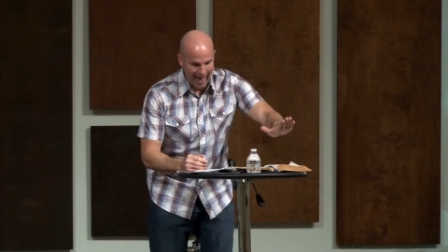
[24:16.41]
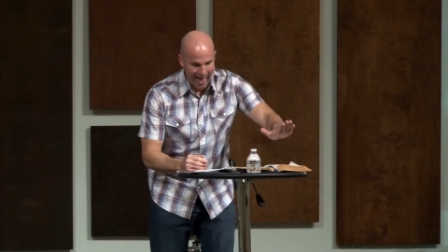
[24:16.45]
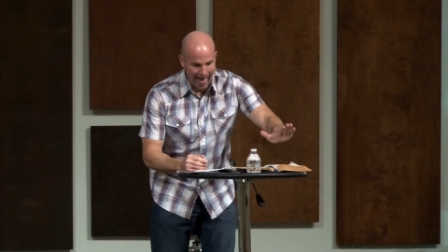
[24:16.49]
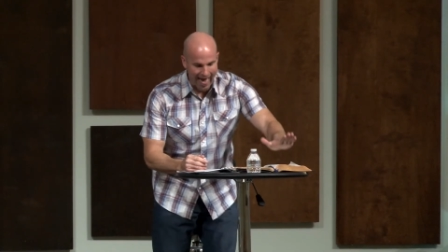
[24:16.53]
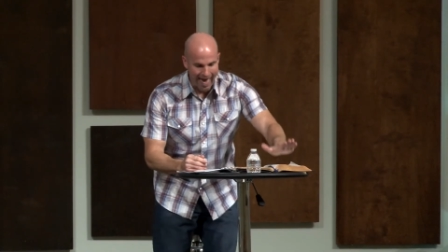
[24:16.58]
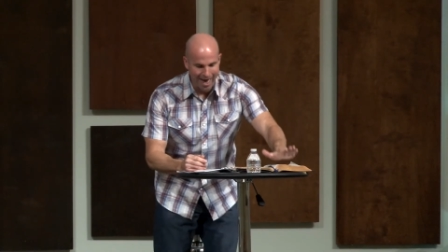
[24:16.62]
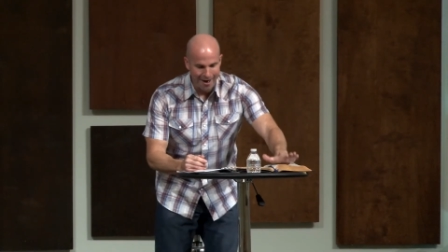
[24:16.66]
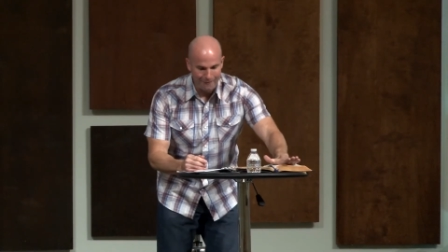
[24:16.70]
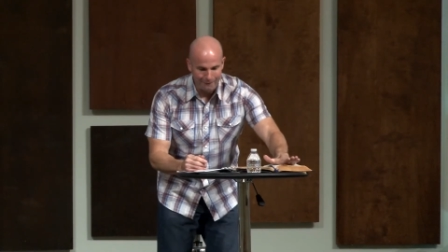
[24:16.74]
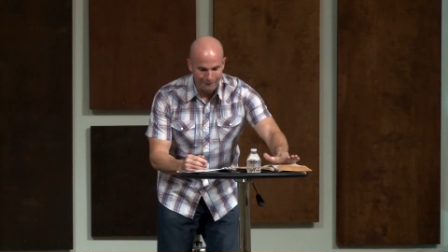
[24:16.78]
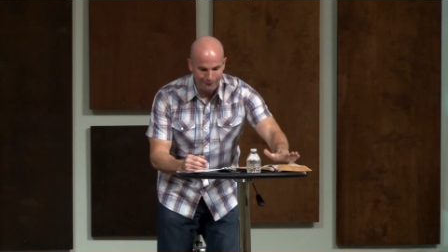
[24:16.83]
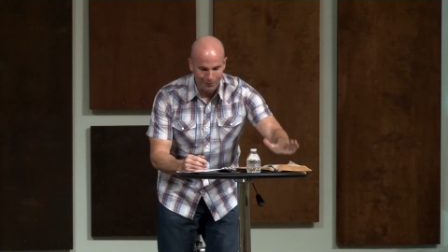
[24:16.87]

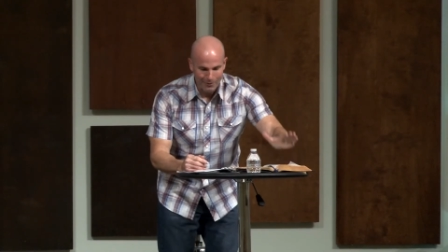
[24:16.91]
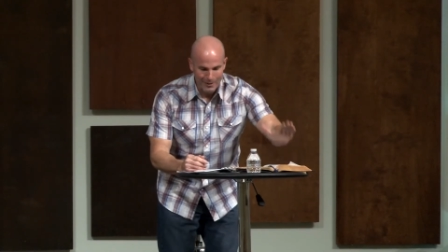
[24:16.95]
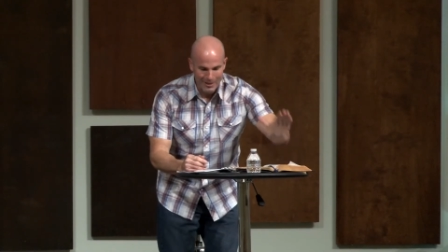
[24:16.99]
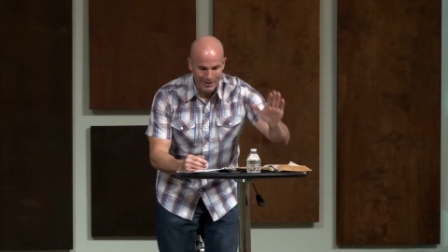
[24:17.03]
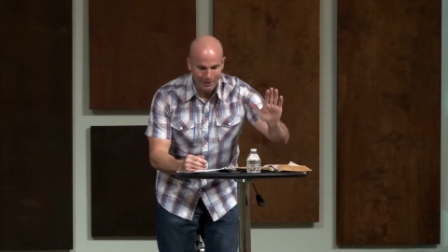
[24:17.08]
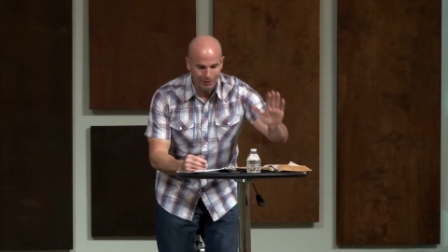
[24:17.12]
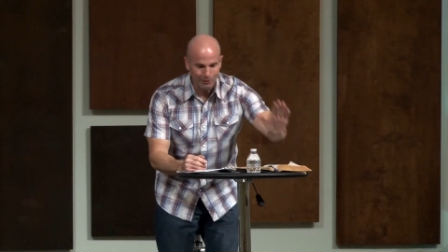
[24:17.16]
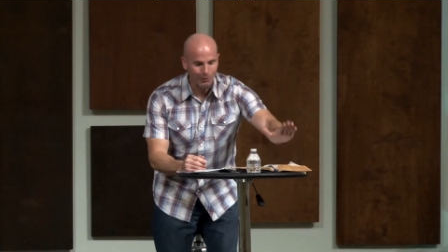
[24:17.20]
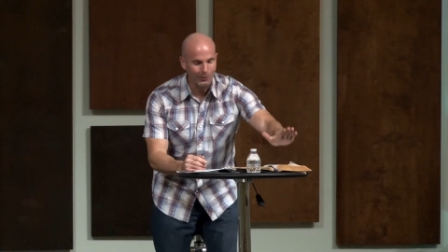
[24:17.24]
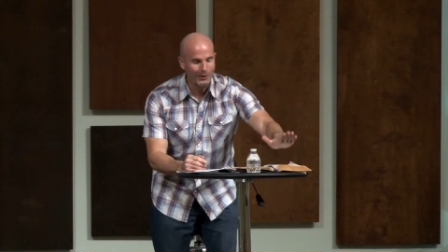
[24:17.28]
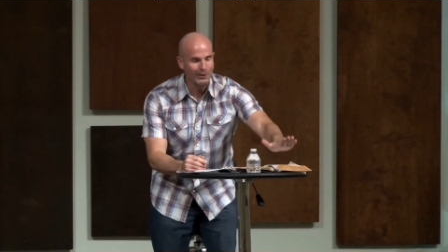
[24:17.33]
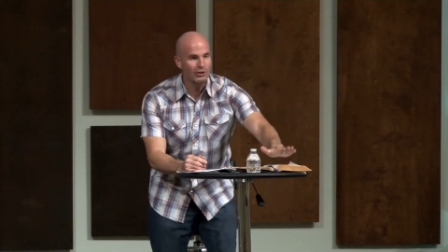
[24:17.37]
Every
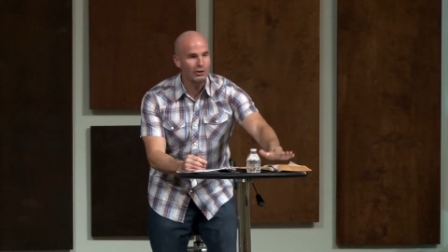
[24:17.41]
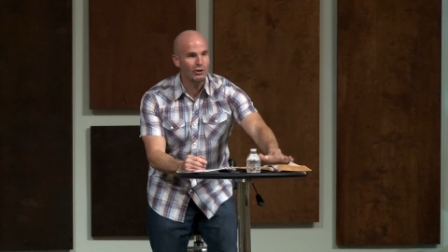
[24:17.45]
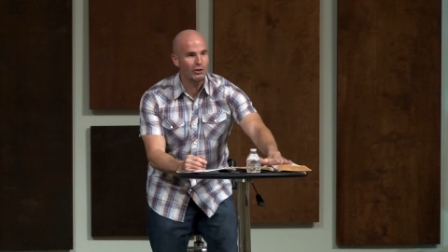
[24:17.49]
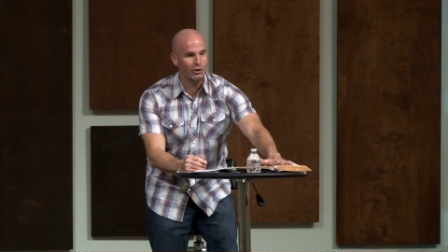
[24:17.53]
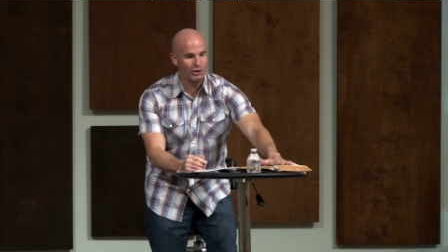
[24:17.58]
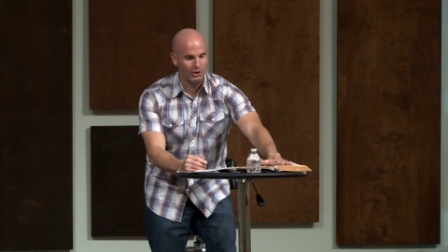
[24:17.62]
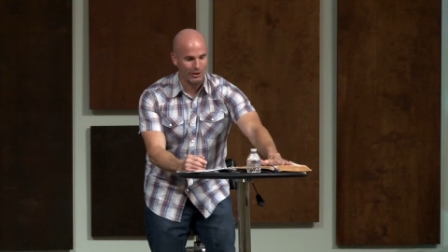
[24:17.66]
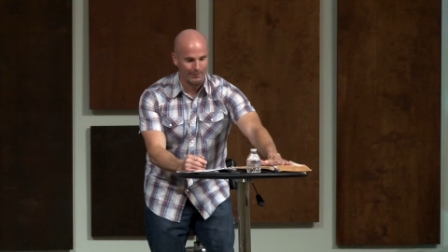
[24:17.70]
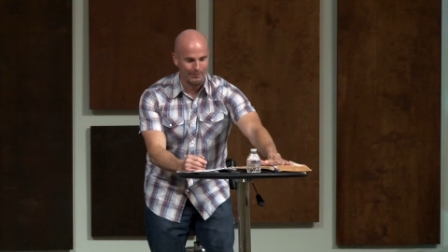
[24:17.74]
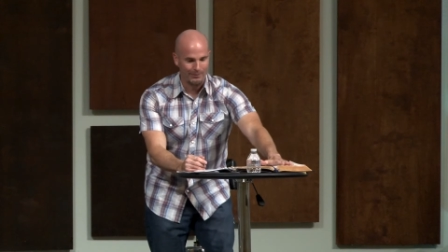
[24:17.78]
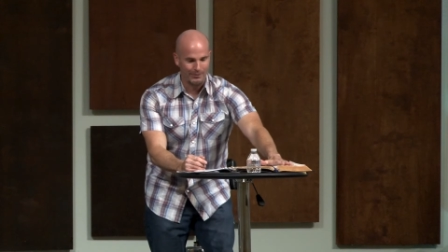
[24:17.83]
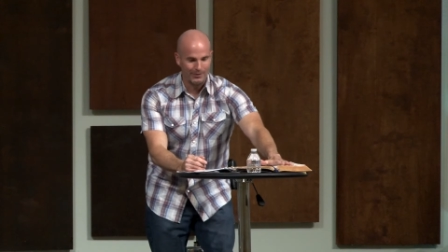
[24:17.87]

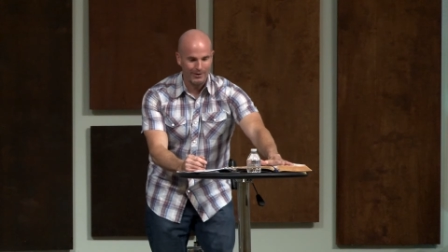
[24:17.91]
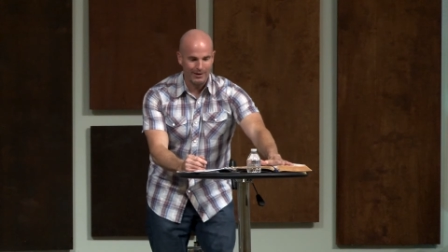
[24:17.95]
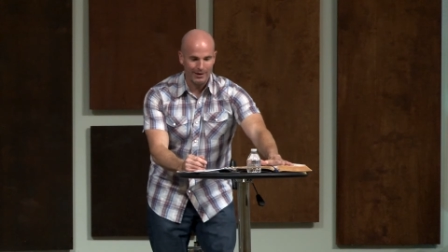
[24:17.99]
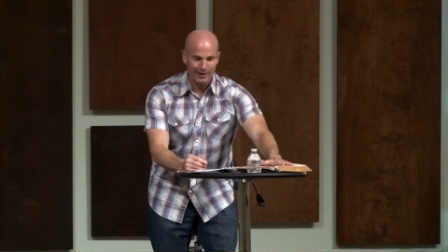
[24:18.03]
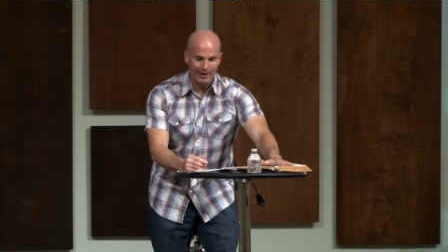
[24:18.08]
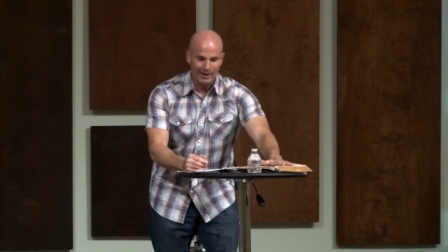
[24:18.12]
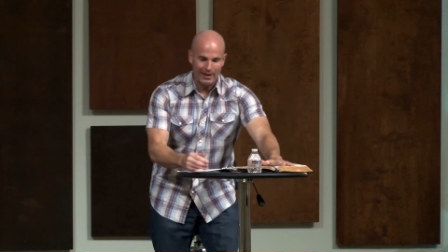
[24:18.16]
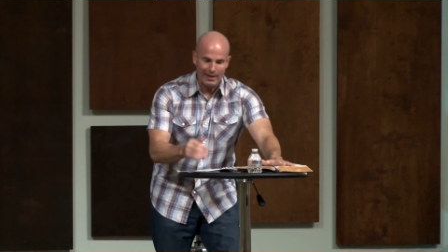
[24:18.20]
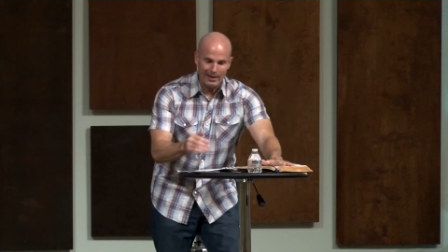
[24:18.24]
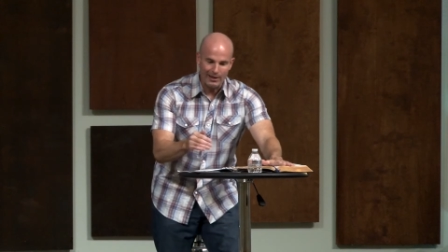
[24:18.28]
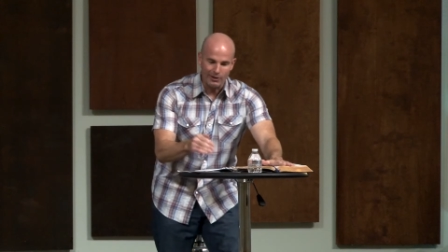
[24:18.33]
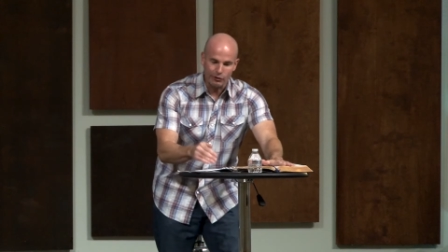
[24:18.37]
Christian
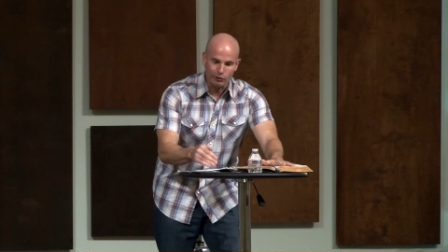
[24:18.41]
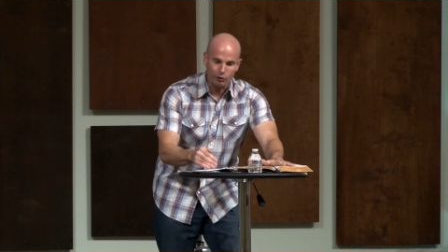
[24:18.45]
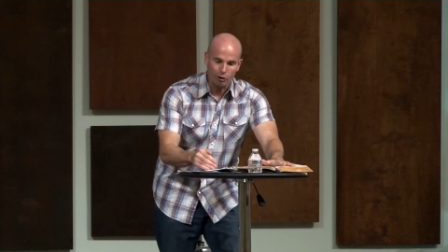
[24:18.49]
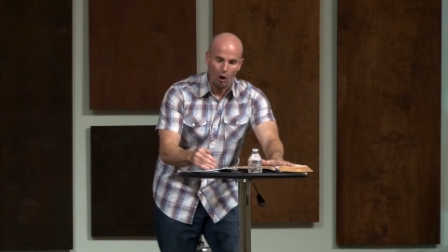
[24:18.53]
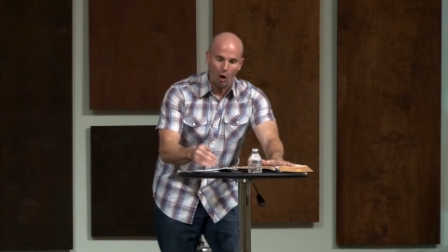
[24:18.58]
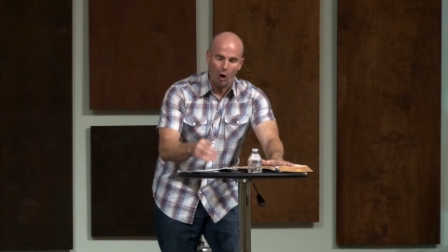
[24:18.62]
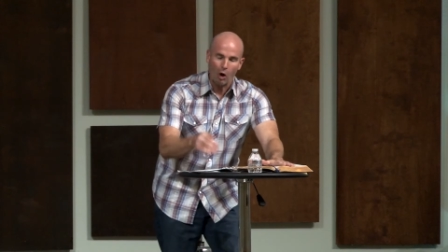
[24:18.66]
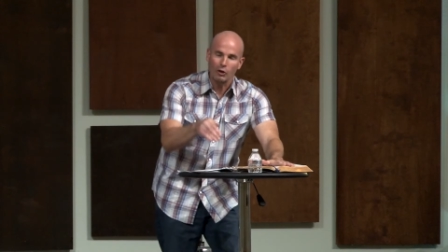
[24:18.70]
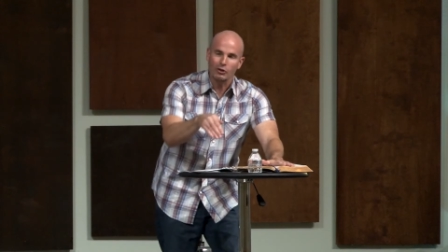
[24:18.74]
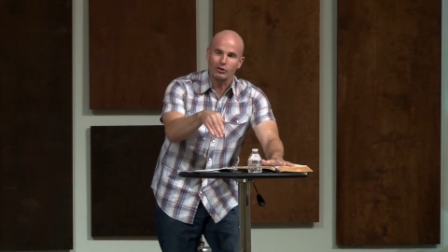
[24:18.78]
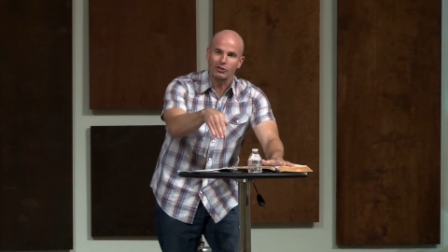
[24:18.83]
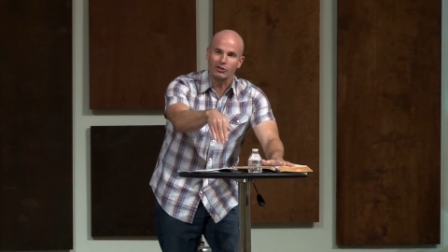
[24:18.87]
is
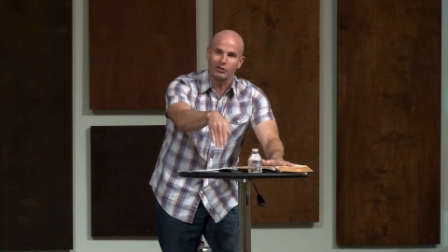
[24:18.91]
called